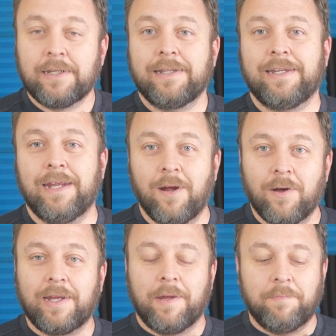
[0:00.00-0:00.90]
you know,
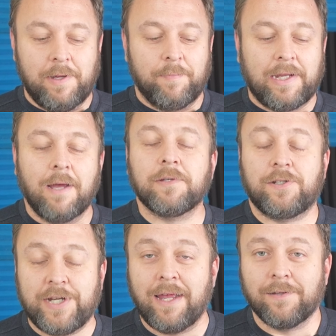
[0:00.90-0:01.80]
it becomes a
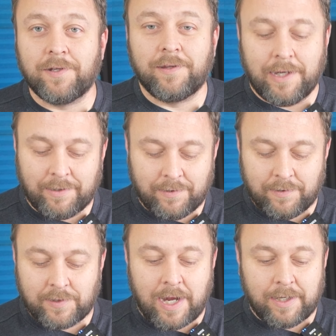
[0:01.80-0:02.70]
challenging thing to
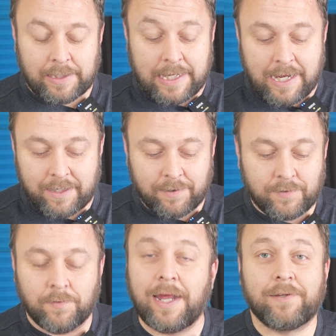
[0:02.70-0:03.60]
design in CAD. And
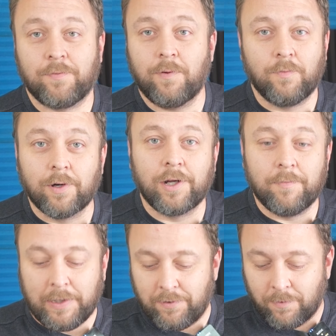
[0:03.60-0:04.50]
so that's what we're going
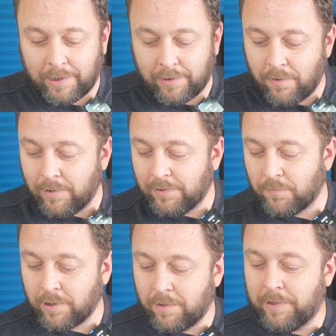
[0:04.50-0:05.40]
to be doing, though, is
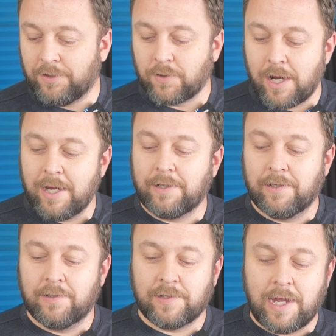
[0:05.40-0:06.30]
we're going to be trying
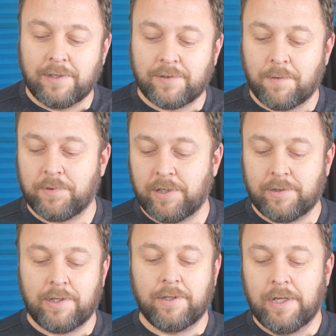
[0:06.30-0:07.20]
to design something
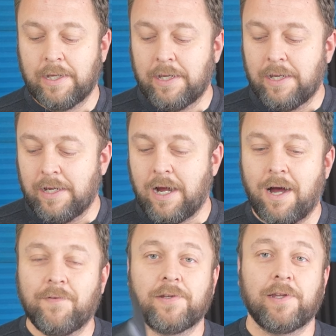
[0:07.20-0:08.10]
that,
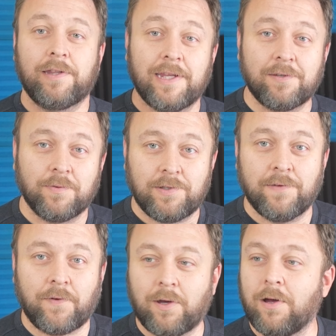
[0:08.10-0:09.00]
obviously, this was
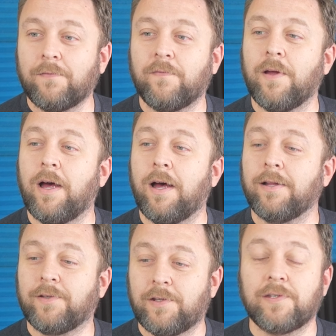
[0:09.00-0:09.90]
difficult
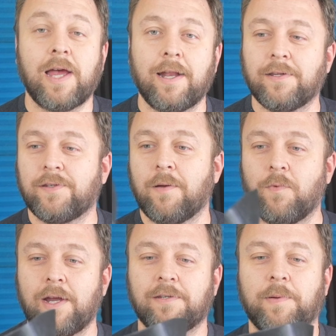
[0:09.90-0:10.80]
to design in some
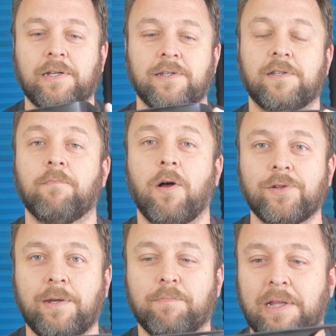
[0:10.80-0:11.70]
ways because it's
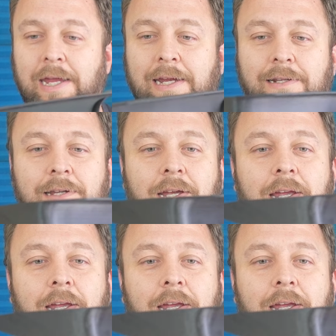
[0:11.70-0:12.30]
multi-planed.